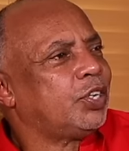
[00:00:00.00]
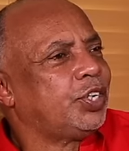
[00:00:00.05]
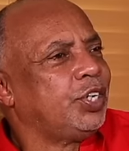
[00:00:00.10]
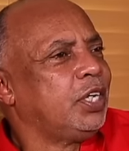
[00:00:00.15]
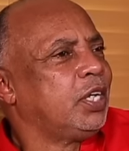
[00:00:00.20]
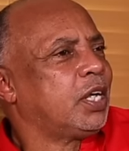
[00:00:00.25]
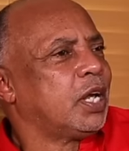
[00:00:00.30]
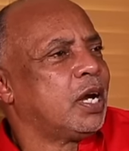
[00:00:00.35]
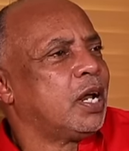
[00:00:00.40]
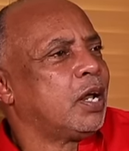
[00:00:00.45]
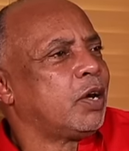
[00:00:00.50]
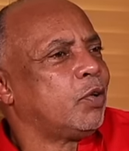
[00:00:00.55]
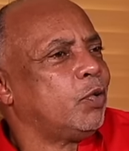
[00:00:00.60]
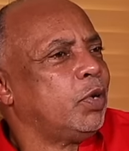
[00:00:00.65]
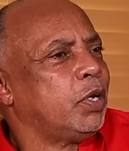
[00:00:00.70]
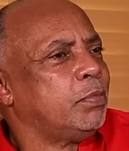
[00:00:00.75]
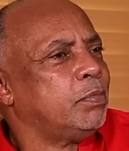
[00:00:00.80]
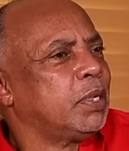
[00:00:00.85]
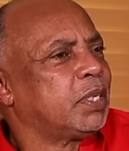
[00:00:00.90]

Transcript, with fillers: she cannot do it,